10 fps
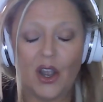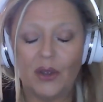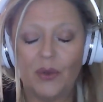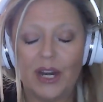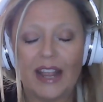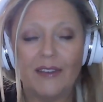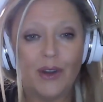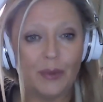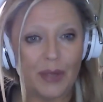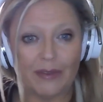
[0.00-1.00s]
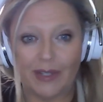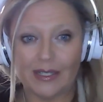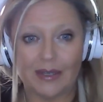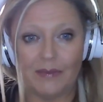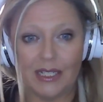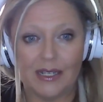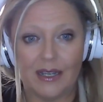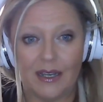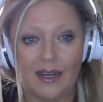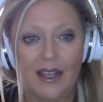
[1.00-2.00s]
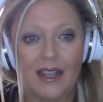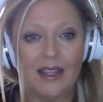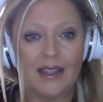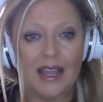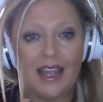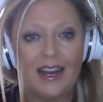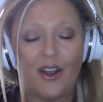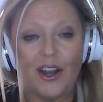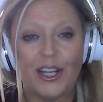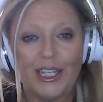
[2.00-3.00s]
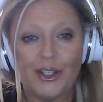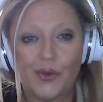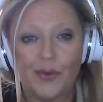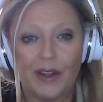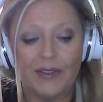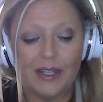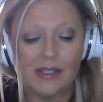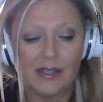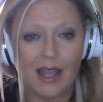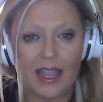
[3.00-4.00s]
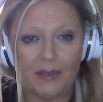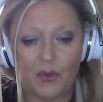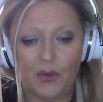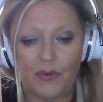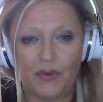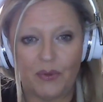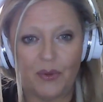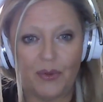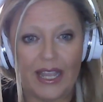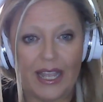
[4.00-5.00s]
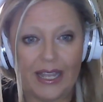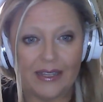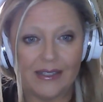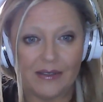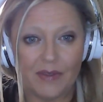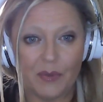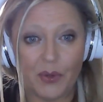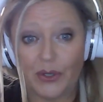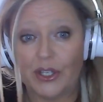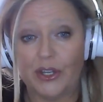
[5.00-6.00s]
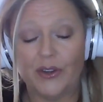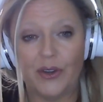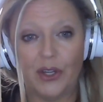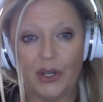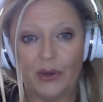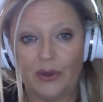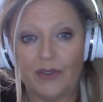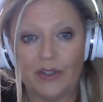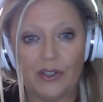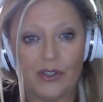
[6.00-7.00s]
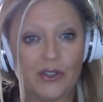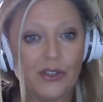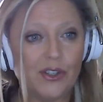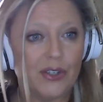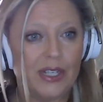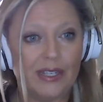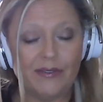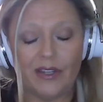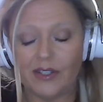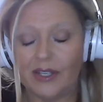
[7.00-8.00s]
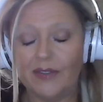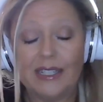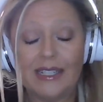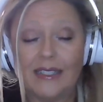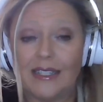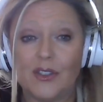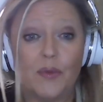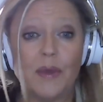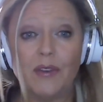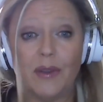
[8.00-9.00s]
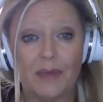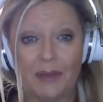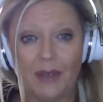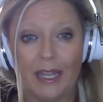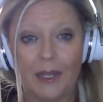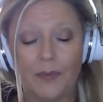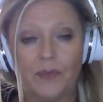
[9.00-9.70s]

whenever I'm having something done, that Archangel Raphael's light move through the hands of the person, if there's a surgery, if there's even the dentist, whomever it may be.